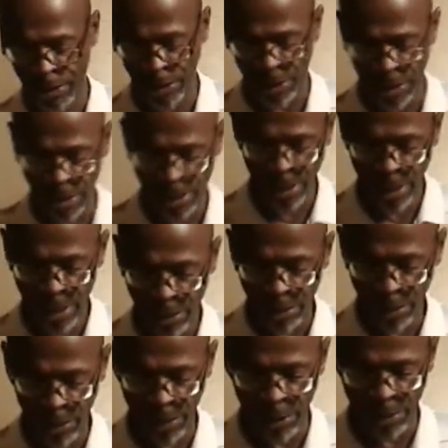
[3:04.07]
y'all.
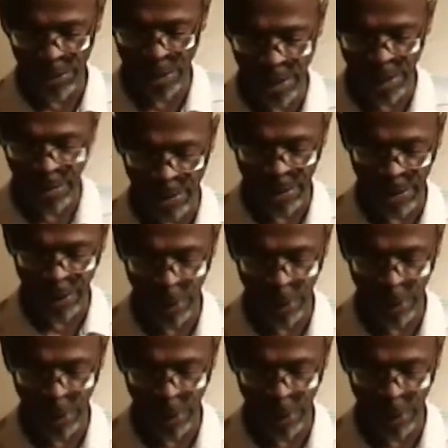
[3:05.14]
So he hooked me up with